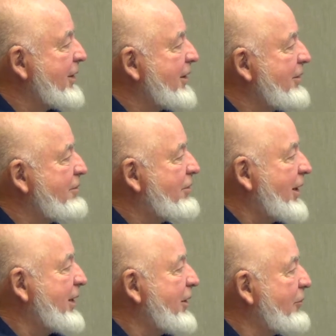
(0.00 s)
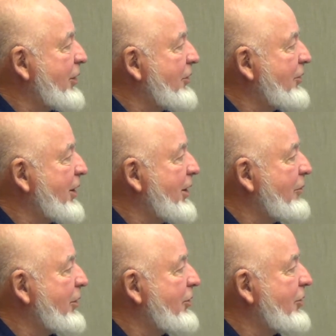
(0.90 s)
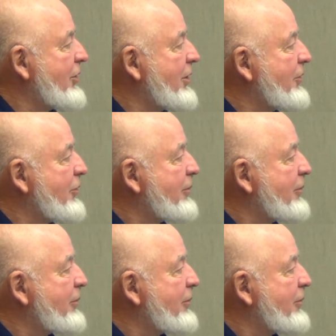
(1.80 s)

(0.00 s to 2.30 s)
fun than it was serious.